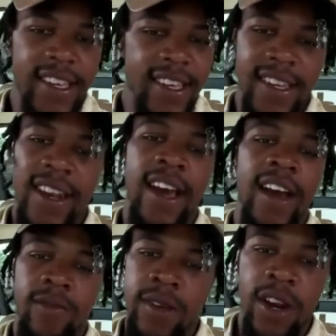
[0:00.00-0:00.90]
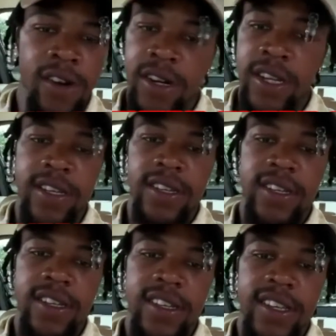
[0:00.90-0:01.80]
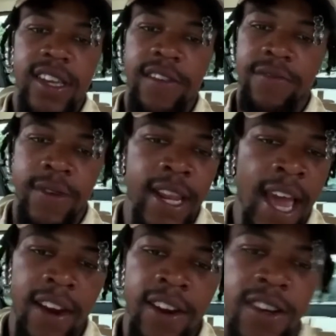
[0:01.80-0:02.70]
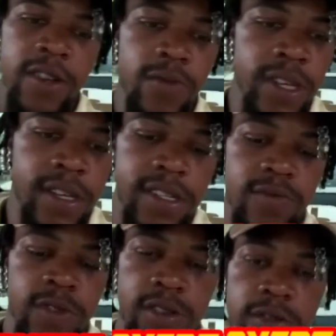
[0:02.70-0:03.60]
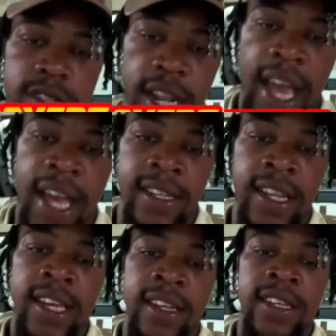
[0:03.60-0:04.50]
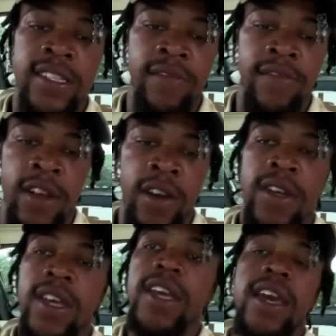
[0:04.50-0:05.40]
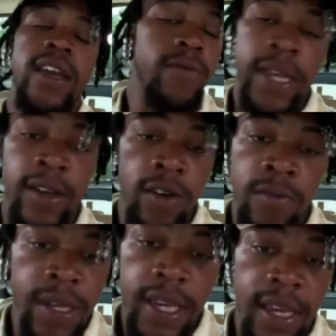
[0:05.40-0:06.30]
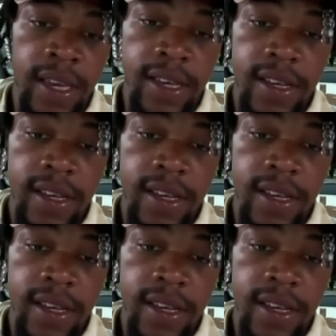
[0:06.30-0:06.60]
Nah, we early. If we're not early, we socialize and letting each other know, hey, we ain't gonna be here.